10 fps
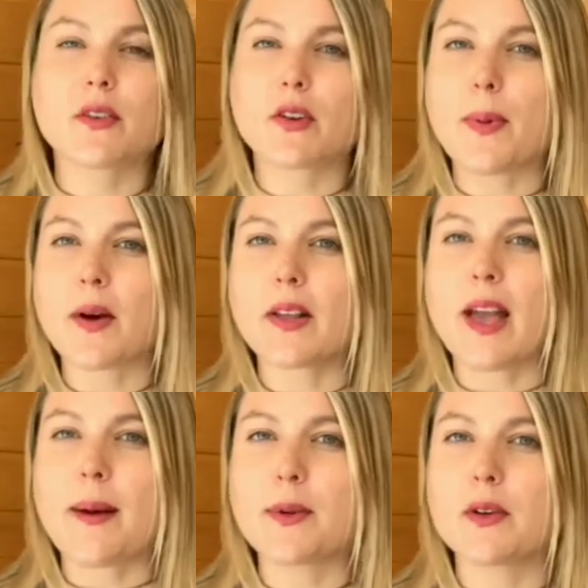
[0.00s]
third-party
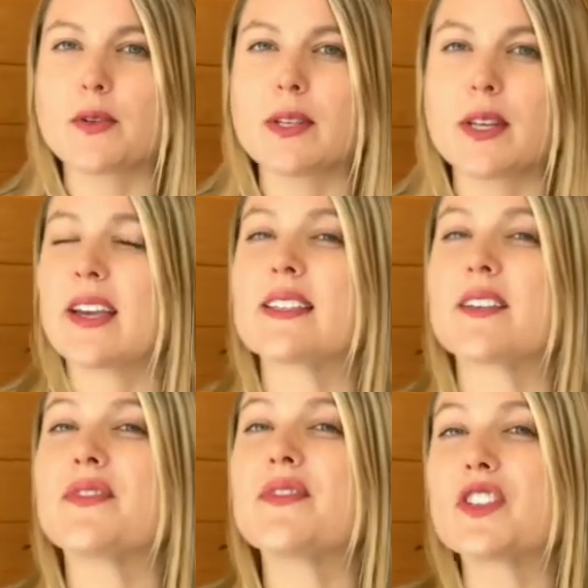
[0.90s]
app you're using is
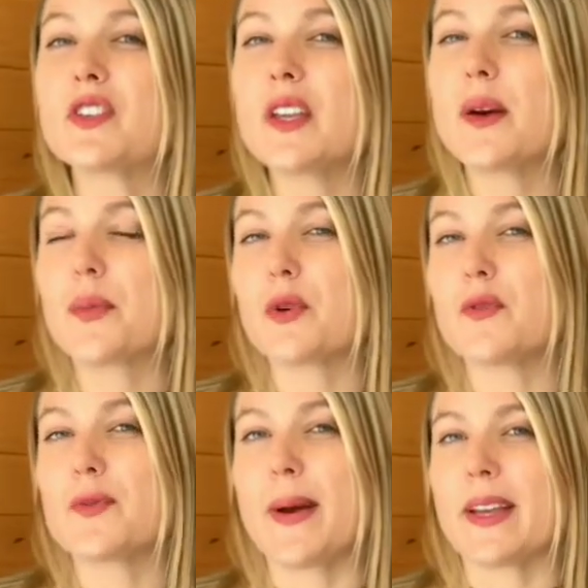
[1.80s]
officially
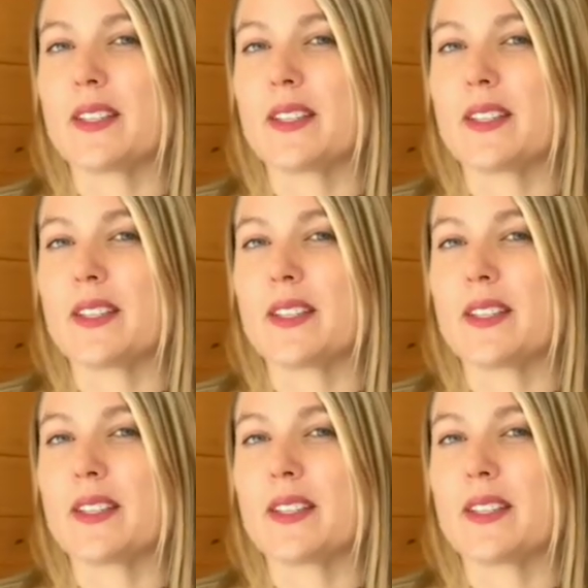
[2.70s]
approved by